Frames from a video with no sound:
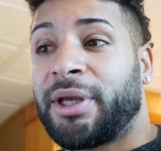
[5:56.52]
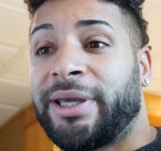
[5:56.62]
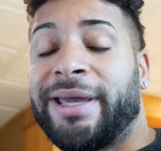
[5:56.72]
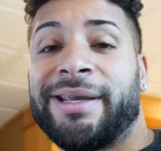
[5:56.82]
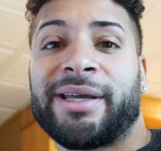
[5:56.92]

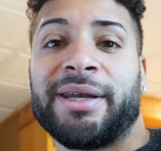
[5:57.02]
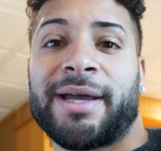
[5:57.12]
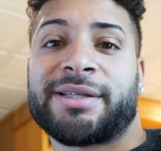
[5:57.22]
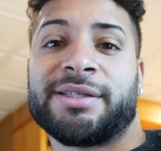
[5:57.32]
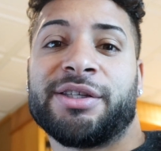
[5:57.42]
getting
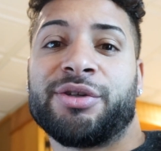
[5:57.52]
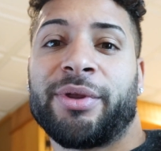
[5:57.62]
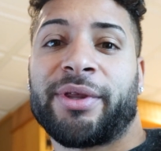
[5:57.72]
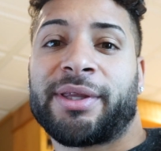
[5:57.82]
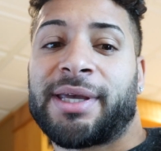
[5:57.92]
connections and
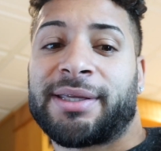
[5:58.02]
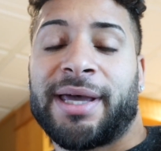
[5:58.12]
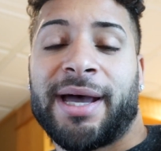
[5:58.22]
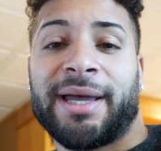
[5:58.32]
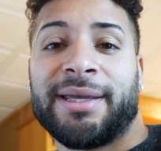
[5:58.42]
doing things like
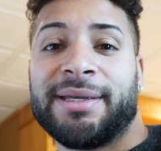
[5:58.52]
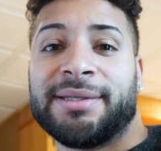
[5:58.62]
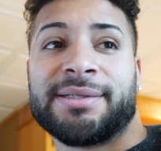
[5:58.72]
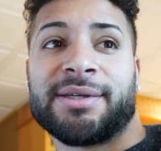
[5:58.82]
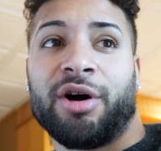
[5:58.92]
that
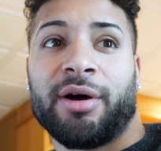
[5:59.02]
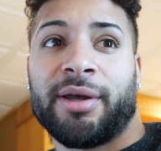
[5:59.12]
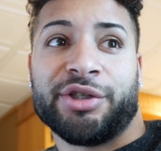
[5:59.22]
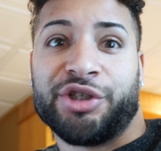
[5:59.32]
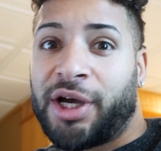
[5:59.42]
is
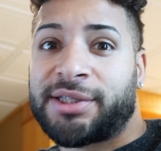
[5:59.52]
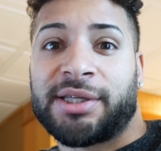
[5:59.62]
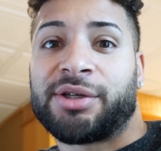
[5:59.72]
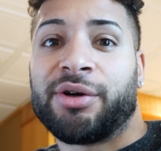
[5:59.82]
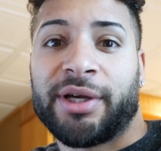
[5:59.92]
just
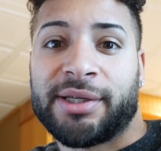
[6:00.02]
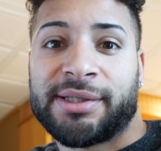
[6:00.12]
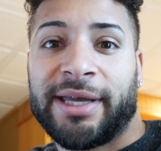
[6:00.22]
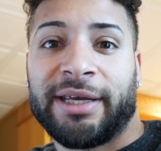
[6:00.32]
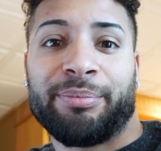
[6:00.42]
as good as
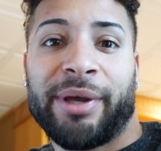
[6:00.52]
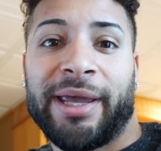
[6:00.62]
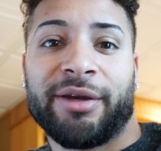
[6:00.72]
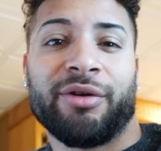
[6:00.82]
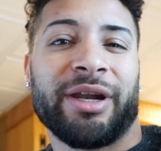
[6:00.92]
getting
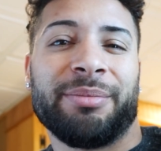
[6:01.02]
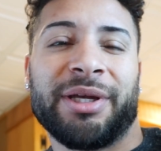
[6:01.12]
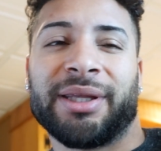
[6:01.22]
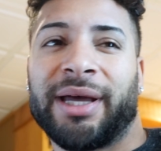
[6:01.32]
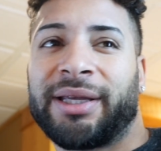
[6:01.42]
paid. You know what I
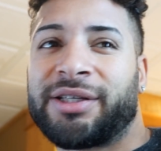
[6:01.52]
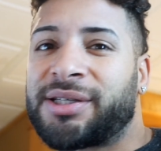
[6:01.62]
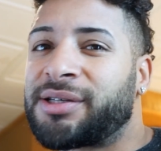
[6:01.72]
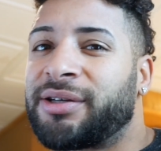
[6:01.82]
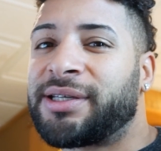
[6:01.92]
mean? Like
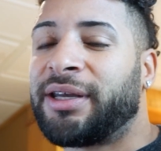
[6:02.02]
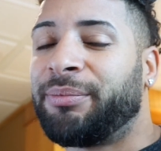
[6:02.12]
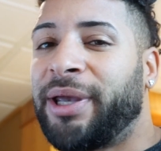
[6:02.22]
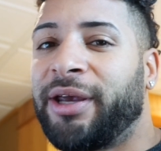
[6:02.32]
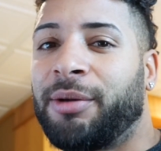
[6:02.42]
just as good as
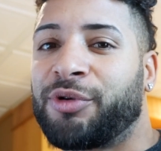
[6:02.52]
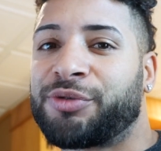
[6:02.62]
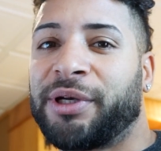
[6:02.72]
getting paid almost,